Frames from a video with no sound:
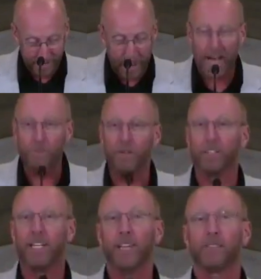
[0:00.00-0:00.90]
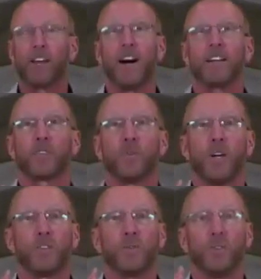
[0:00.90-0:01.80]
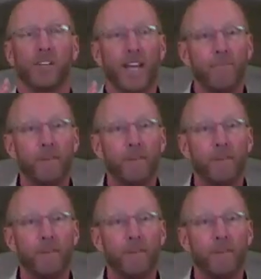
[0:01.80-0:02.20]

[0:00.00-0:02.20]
I believe God is going to get